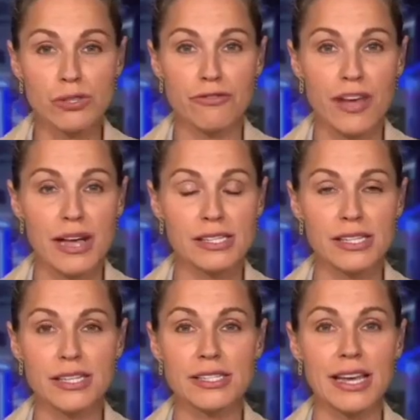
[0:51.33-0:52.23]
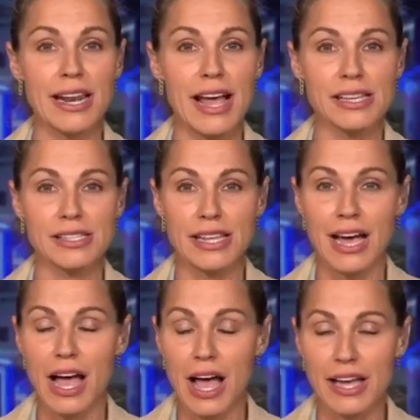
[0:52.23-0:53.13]
the fastest. It has the
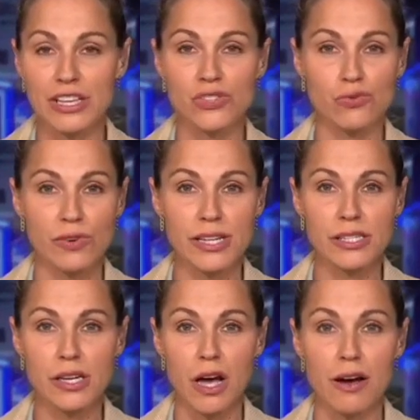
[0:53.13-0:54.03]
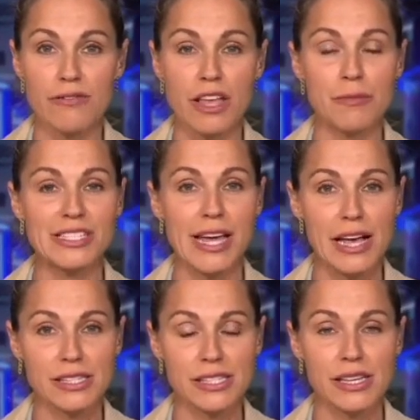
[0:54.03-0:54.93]
highest risk of it
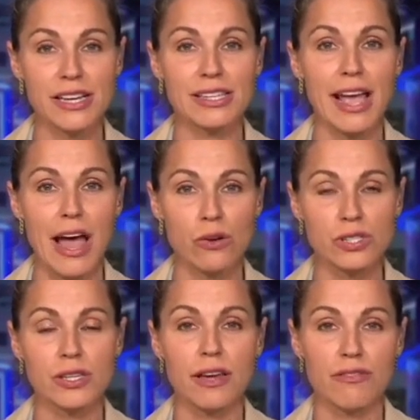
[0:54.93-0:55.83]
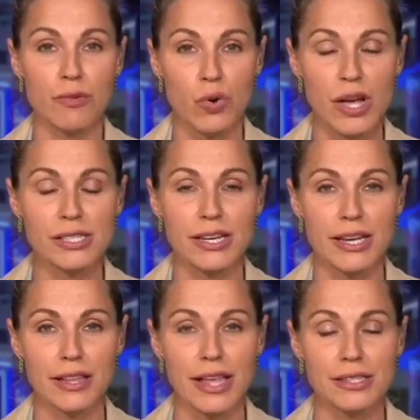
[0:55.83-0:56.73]
metastasizing outside of the
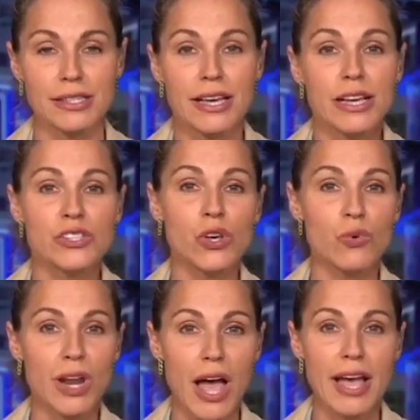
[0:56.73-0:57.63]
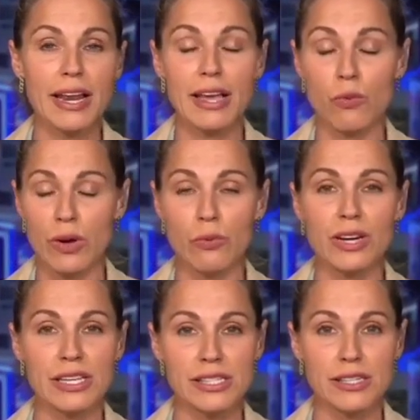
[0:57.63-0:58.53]
prostate gland. So 9 we
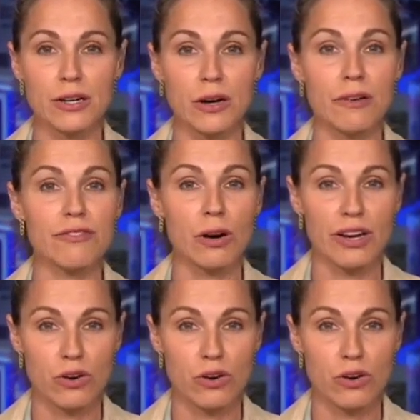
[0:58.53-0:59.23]
would consider very